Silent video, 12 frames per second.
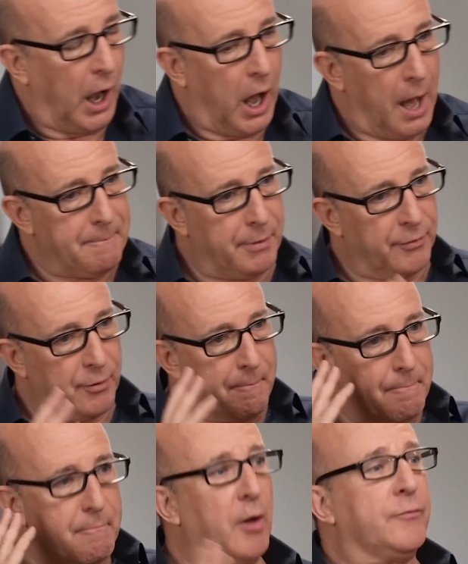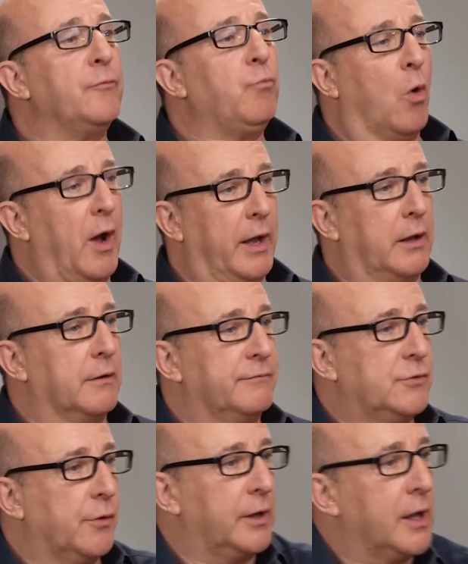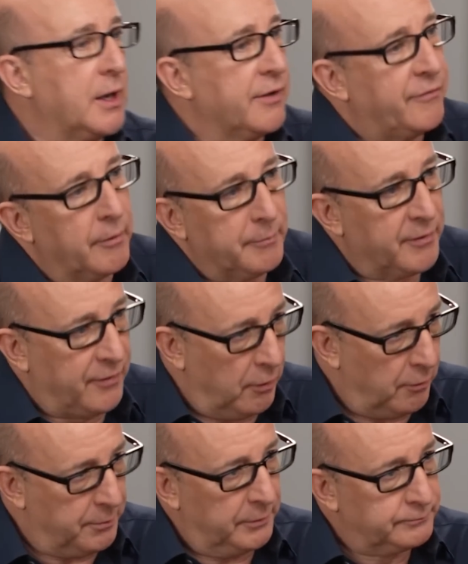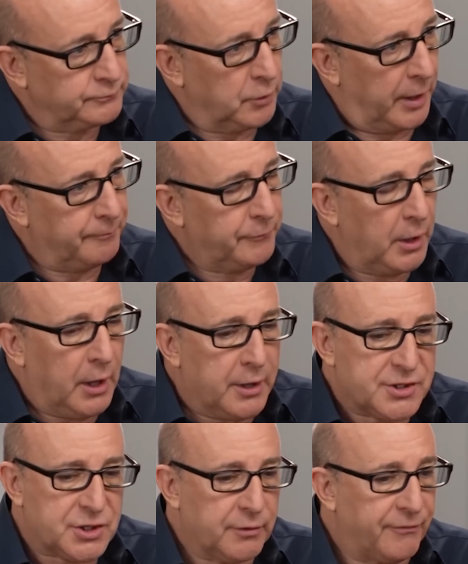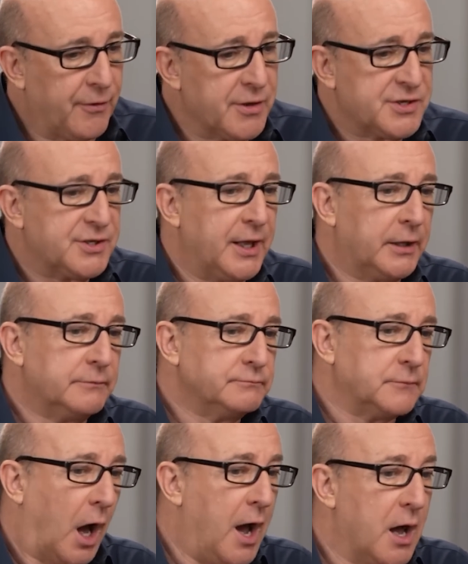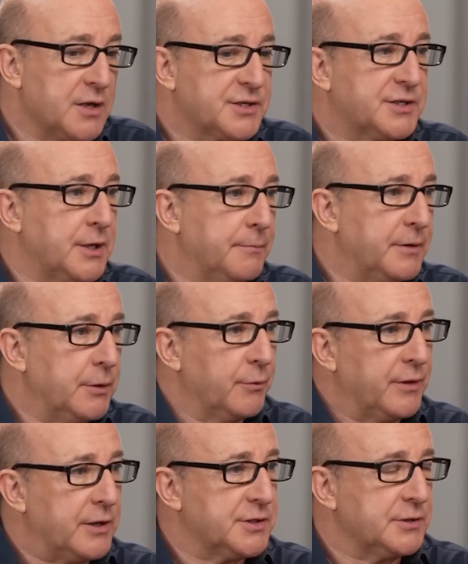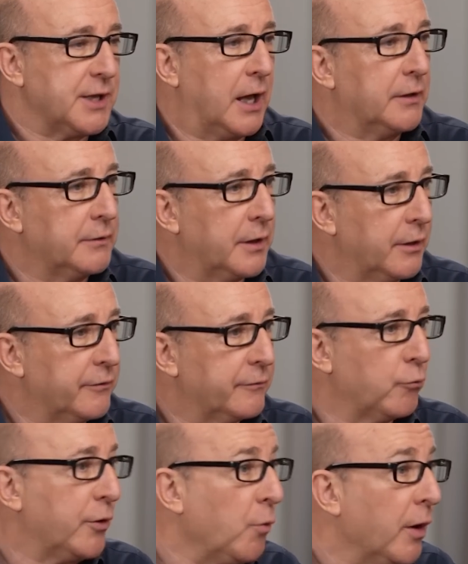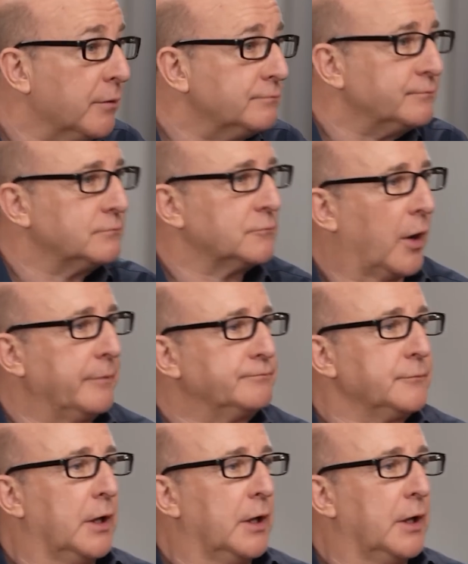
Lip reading: But the modern way of doing it is hypnotherapy, right? So the first thing I ask somebody when they sit down is, what do you want, right?